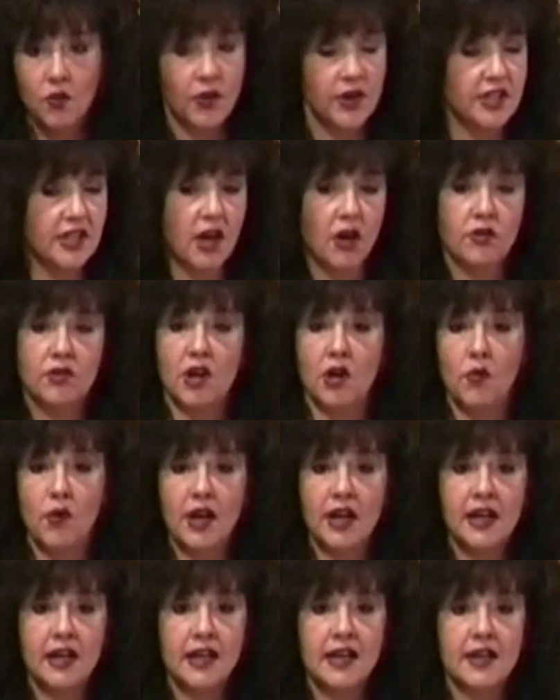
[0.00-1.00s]
We don't know
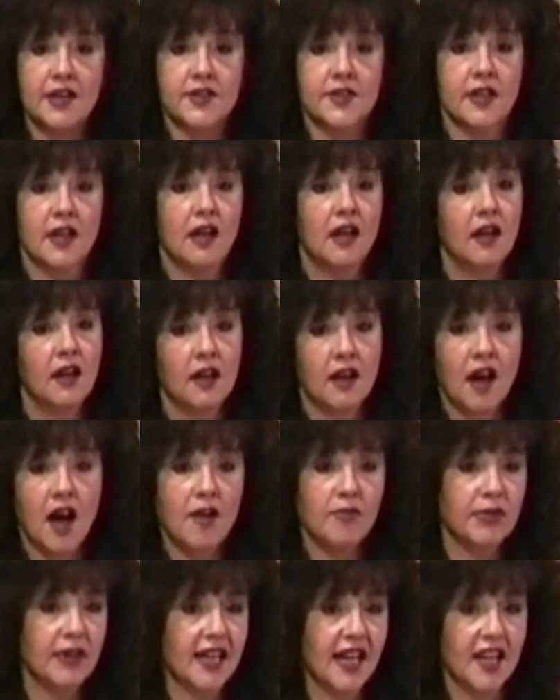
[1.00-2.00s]
what it is,
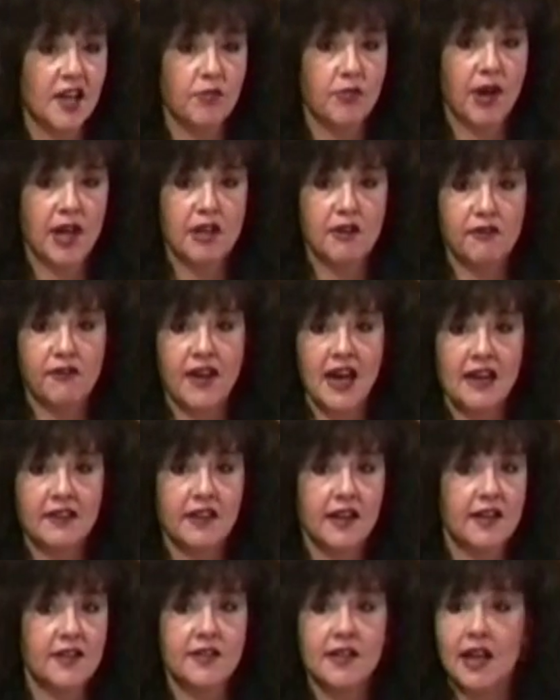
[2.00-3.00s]
complicated by the
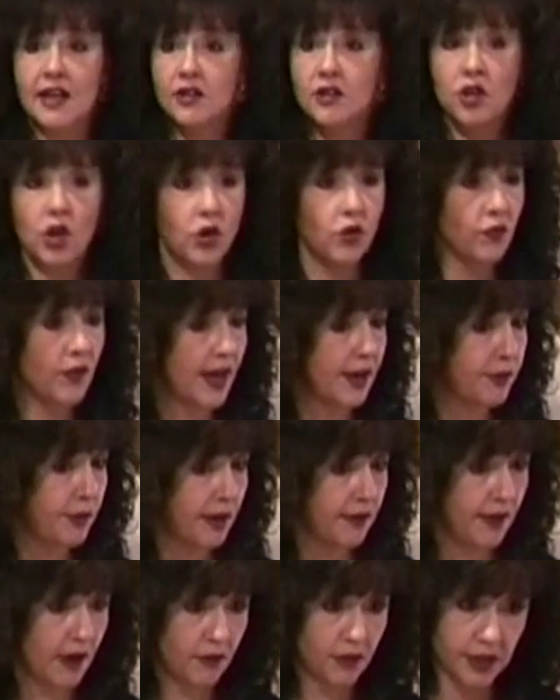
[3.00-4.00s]
fact that it's like no red
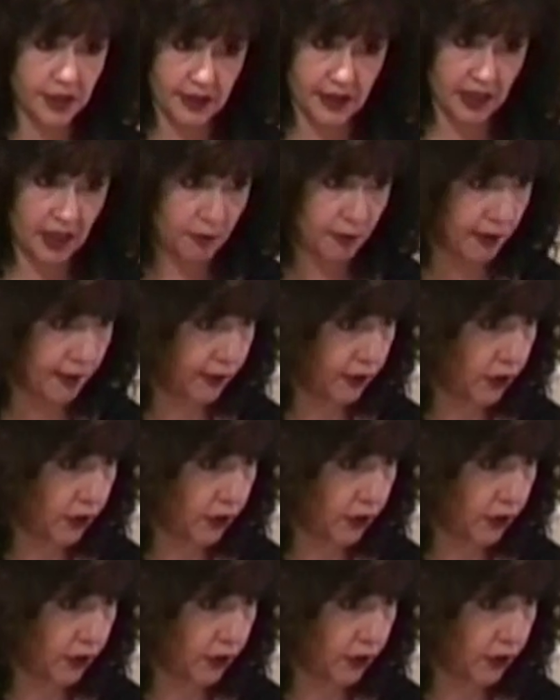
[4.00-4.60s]
we've ever seen